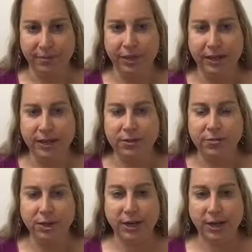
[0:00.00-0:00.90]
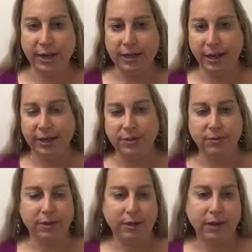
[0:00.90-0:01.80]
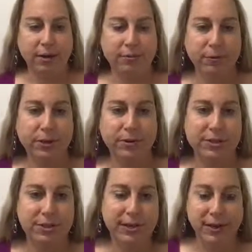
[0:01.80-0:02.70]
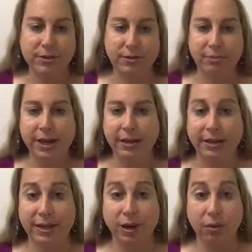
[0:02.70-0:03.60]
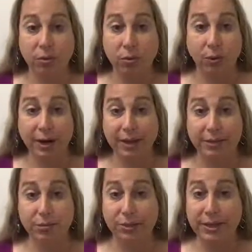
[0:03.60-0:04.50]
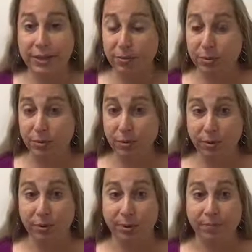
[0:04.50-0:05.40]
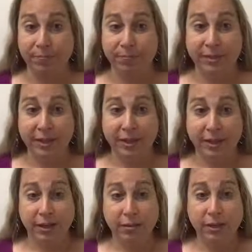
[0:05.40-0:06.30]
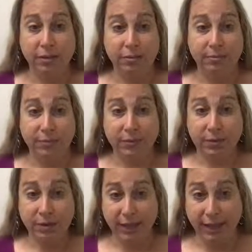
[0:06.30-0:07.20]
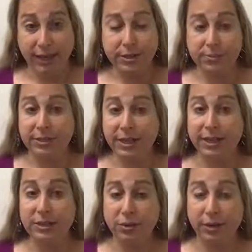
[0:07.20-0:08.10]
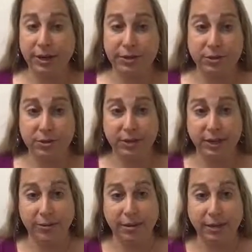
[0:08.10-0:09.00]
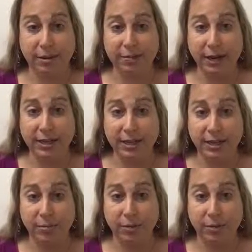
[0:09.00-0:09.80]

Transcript: an h of j, and an h of, a uh, frequency, and h of omega that are quite reasonable to work with. Well, the h of z is quite interesting, and I'm going to come back to that in a